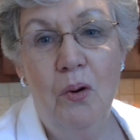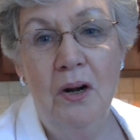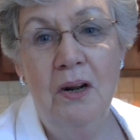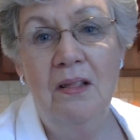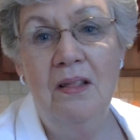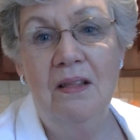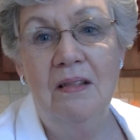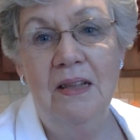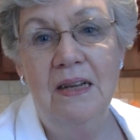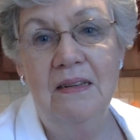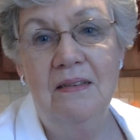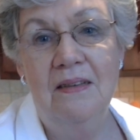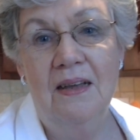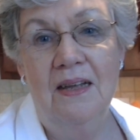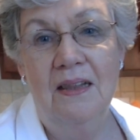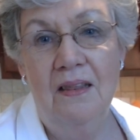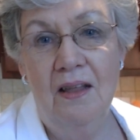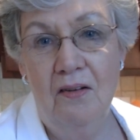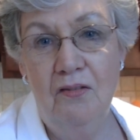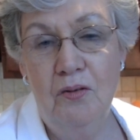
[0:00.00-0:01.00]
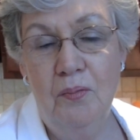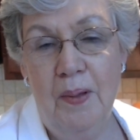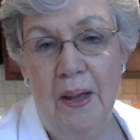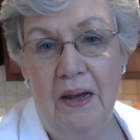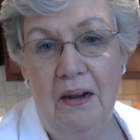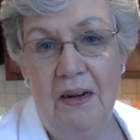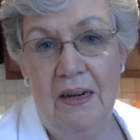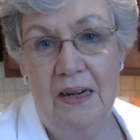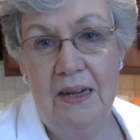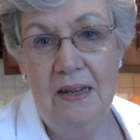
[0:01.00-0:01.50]
one of the things I love
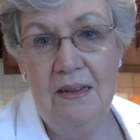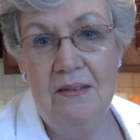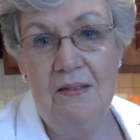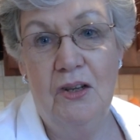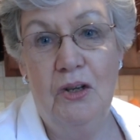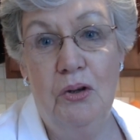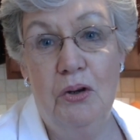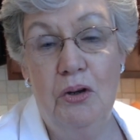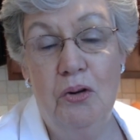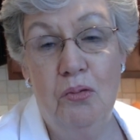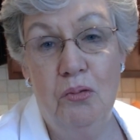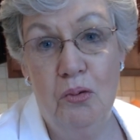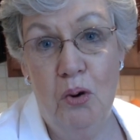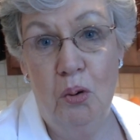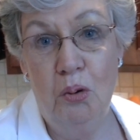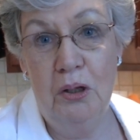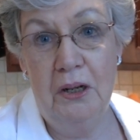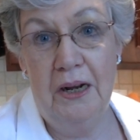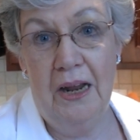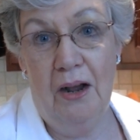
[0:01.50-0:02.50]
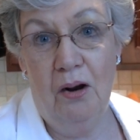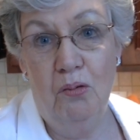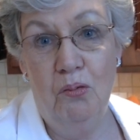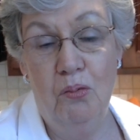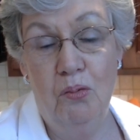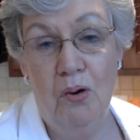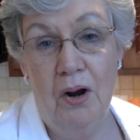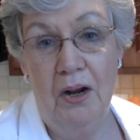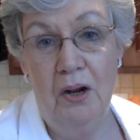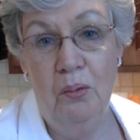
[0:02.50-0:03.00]
about it is you can roll it
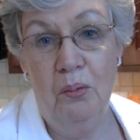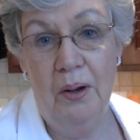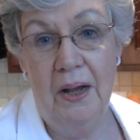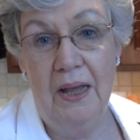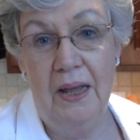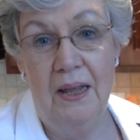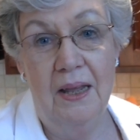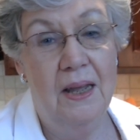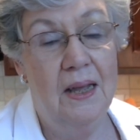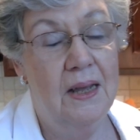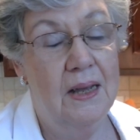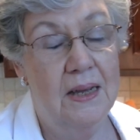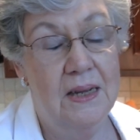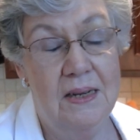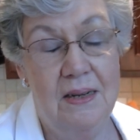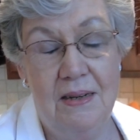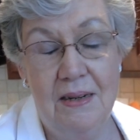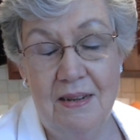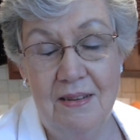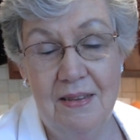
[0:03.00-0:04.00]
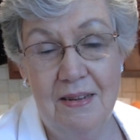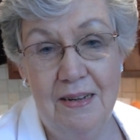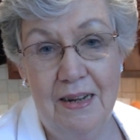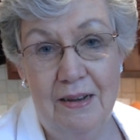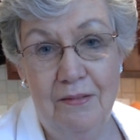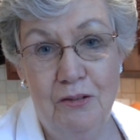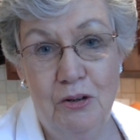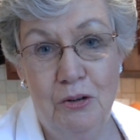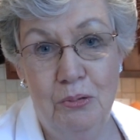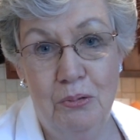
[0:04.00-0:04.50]
out right away. It doesn't
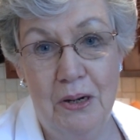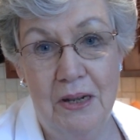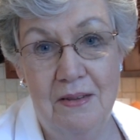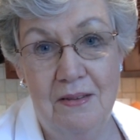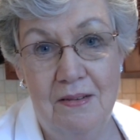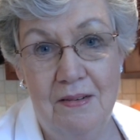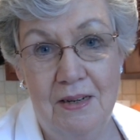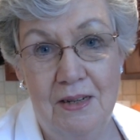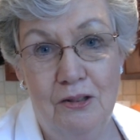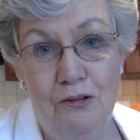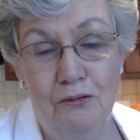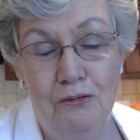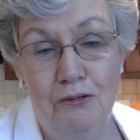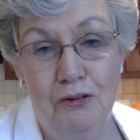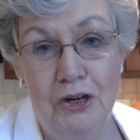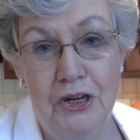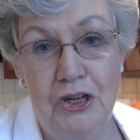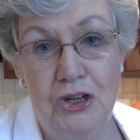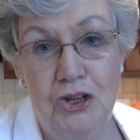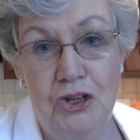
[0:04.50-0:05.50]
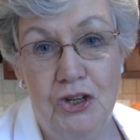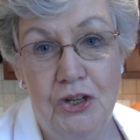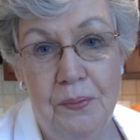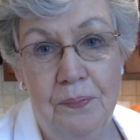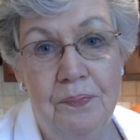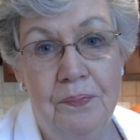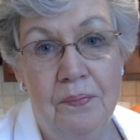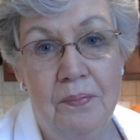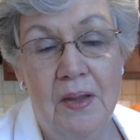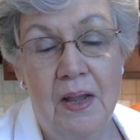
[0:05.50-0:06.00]
have to rest in the fridge.
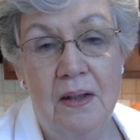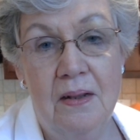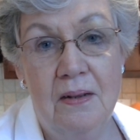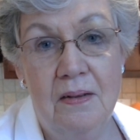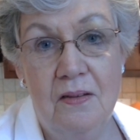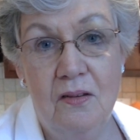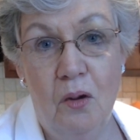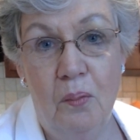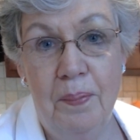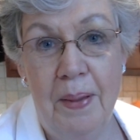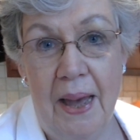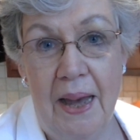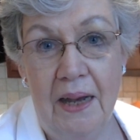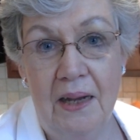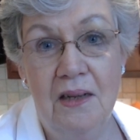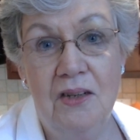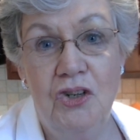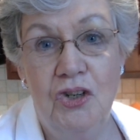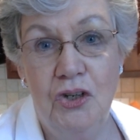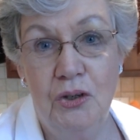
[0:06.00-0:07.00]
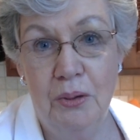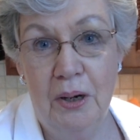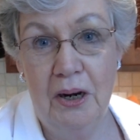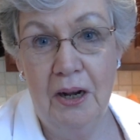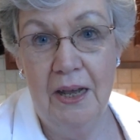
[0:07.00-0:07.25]
So back to our